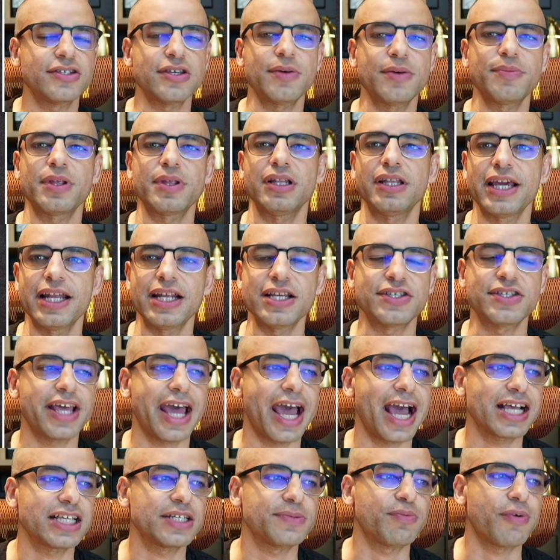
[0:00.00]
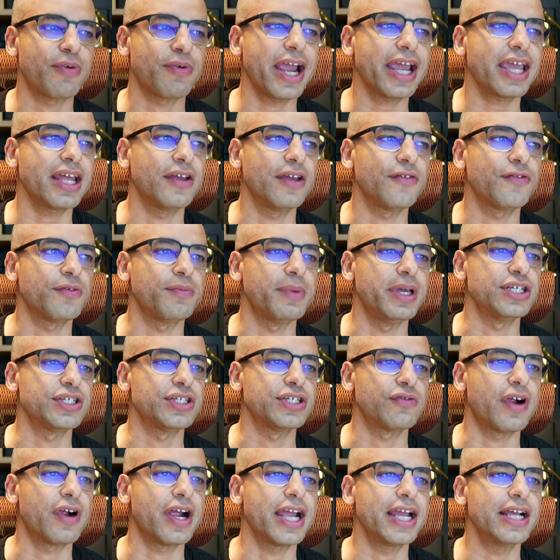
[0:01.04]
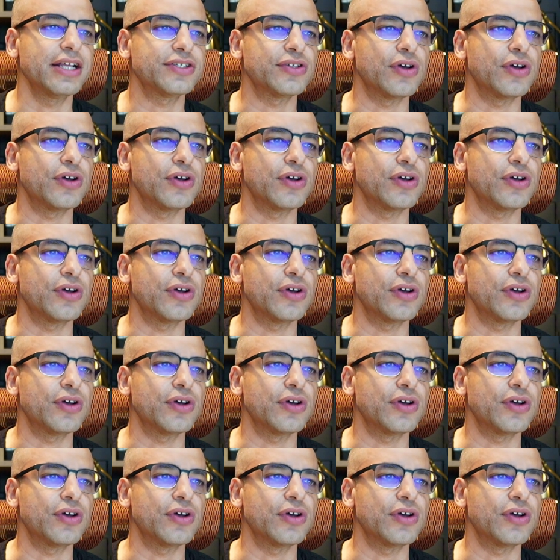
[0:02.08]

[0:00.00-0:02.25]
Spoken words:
some of the latest tax bracket information, right?